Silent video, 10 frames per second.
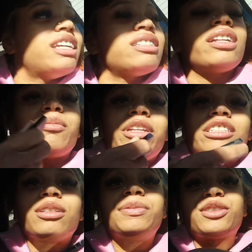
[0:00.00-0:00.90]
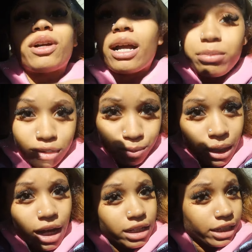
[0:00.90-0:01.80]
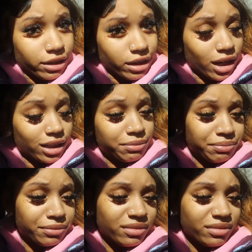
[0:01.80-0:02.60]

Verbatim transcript: Let's see how many subscribers we got now, y'all.